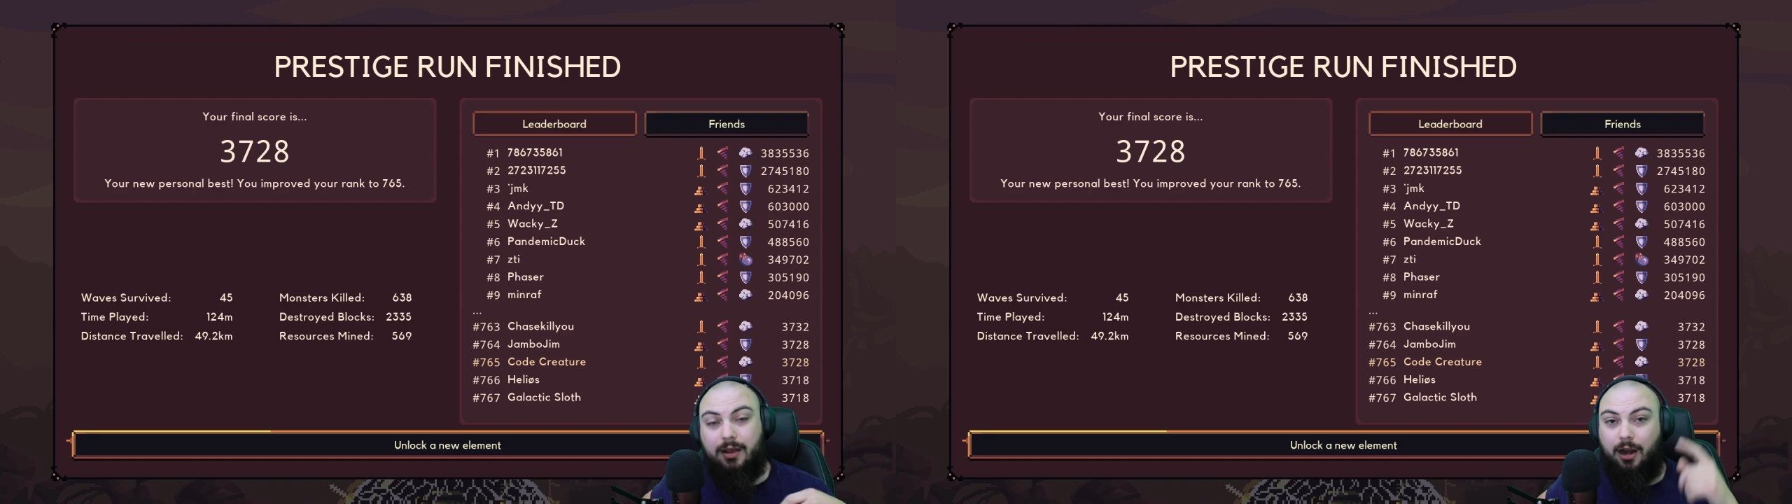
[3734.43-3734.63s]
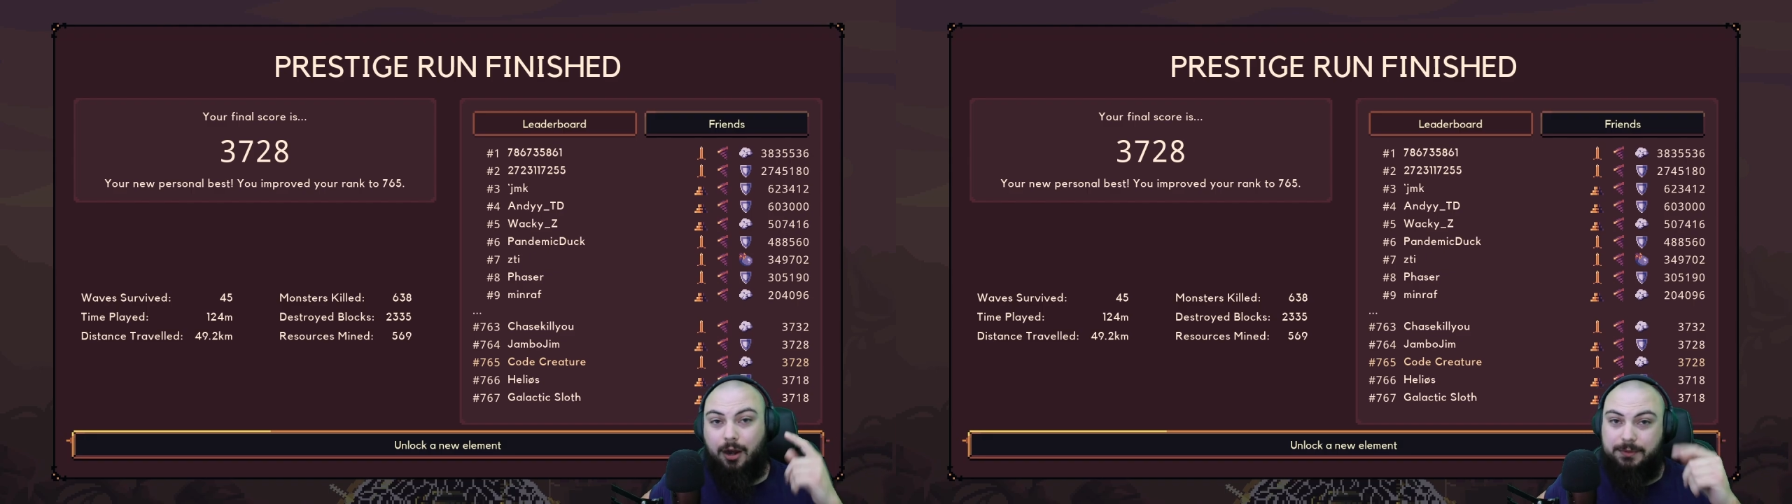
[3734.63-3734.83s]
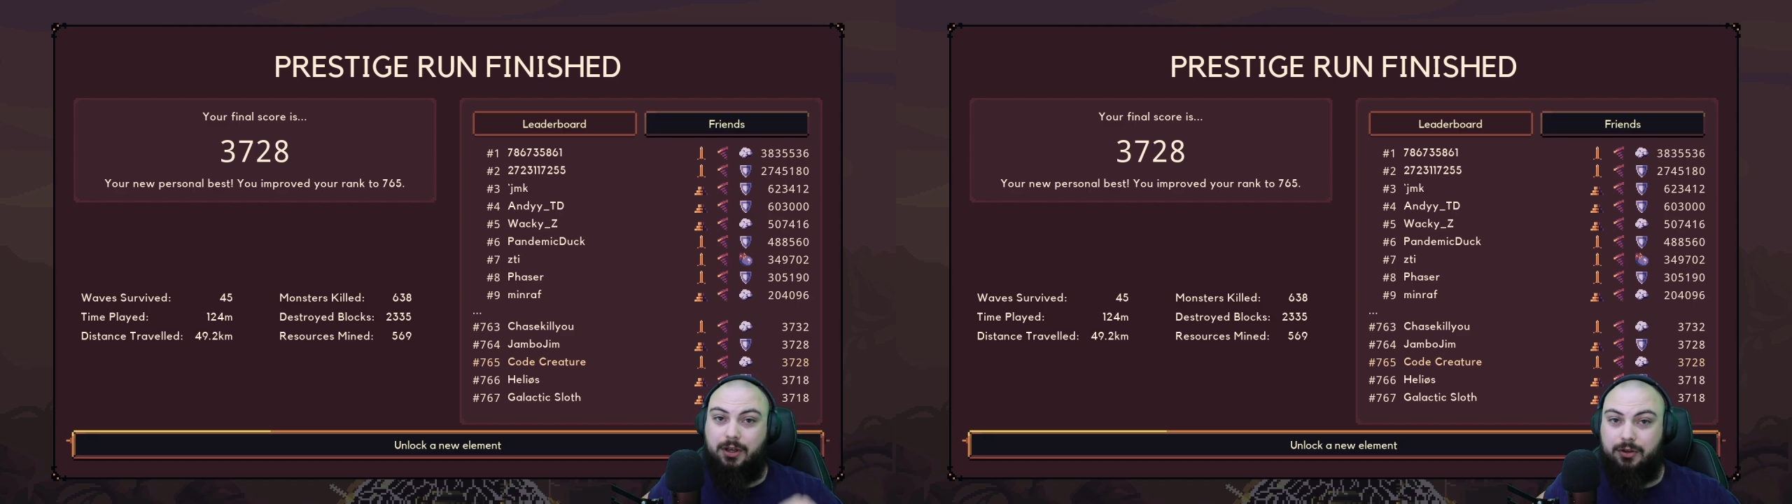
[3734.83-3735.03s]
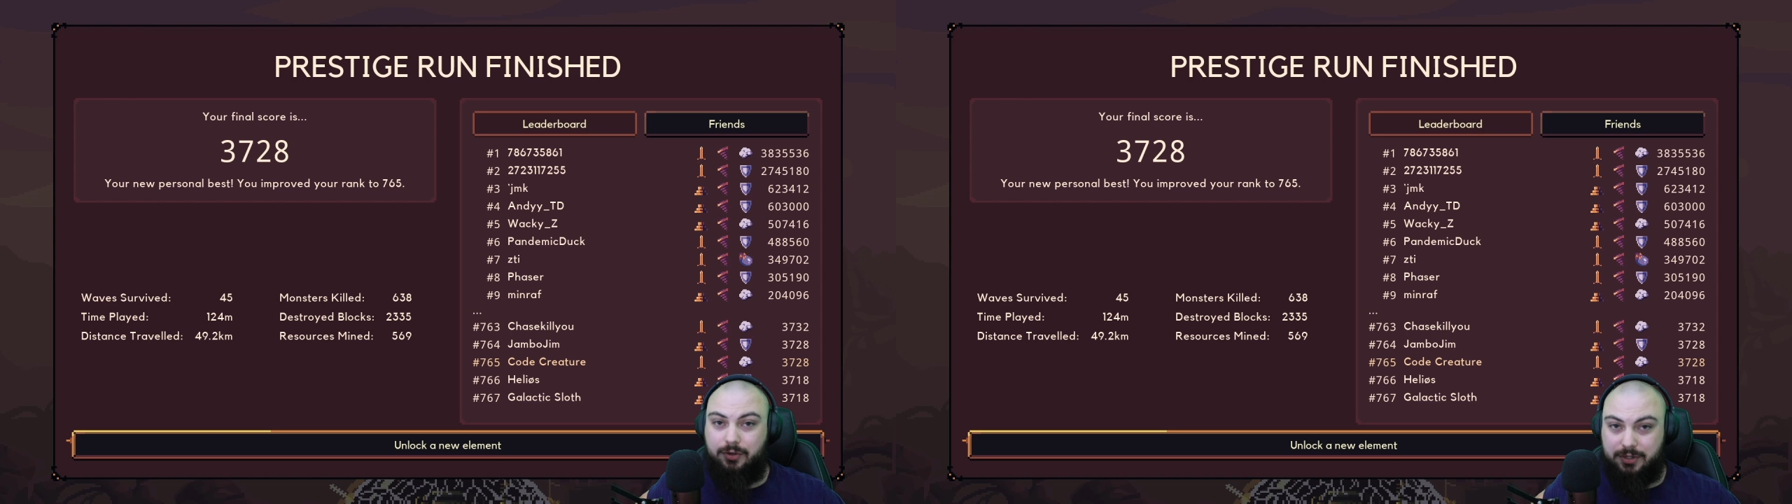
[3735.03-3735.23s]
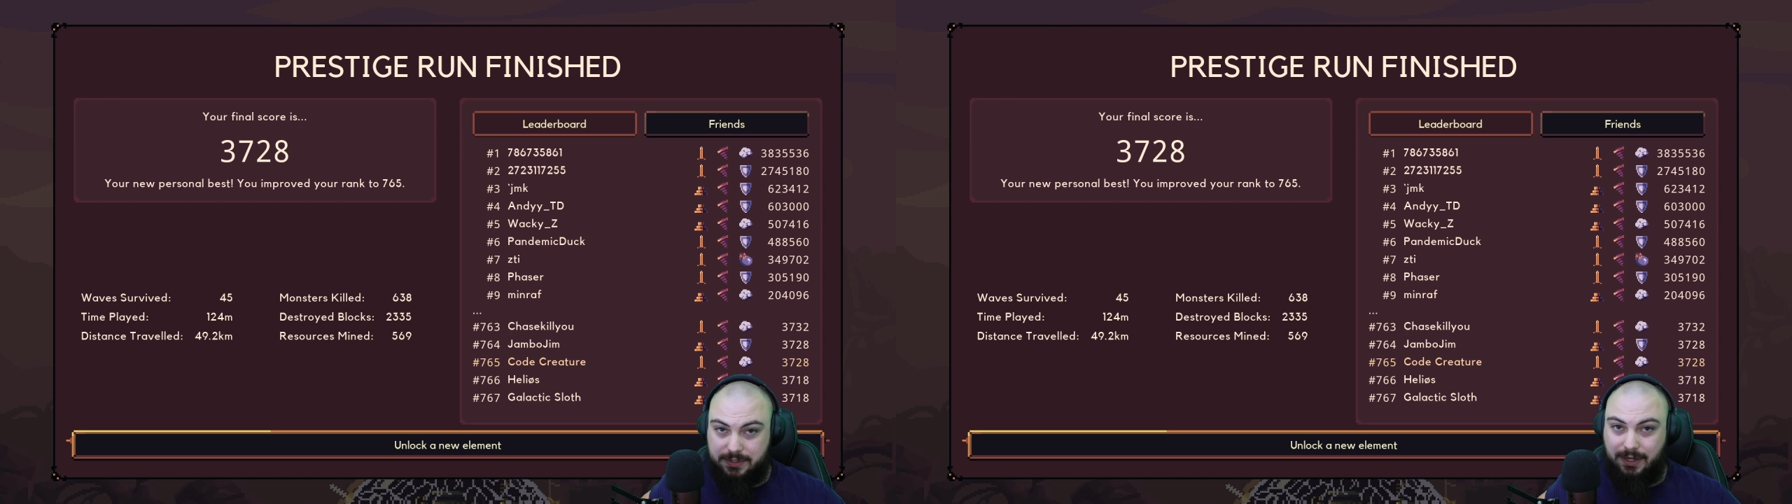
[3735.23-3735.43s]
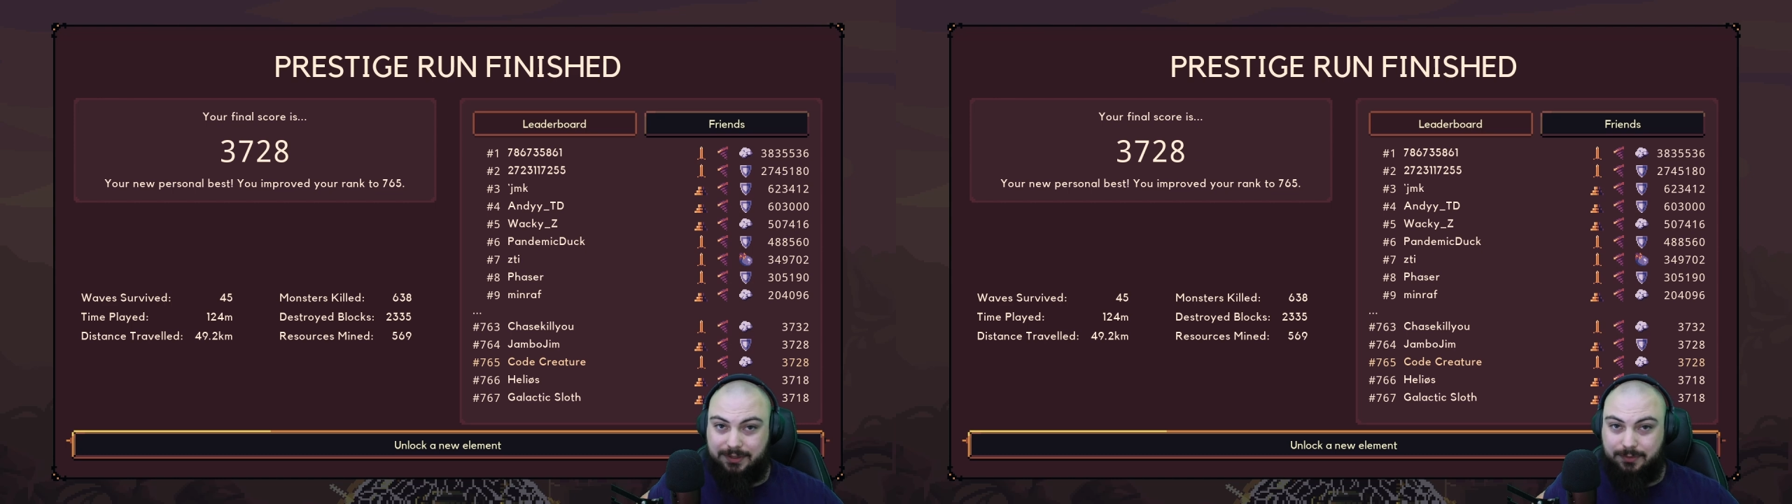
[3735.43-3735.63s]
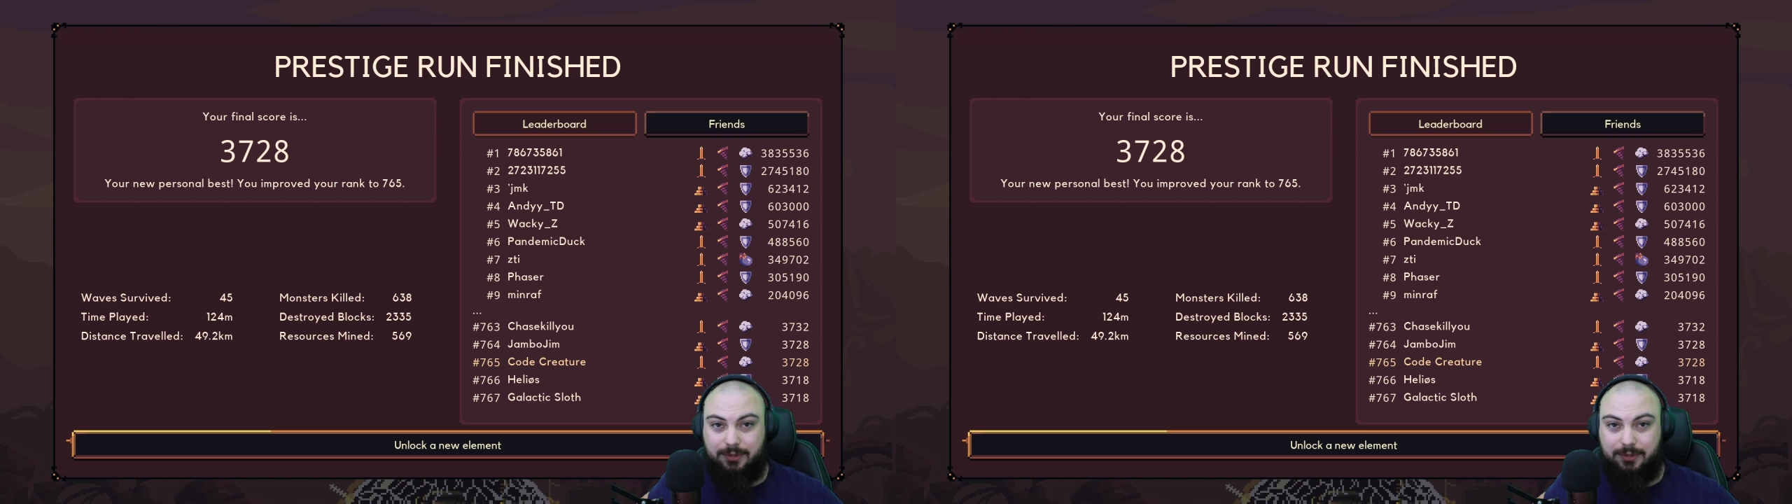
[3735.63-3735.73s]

I hope to see all your creatures in the next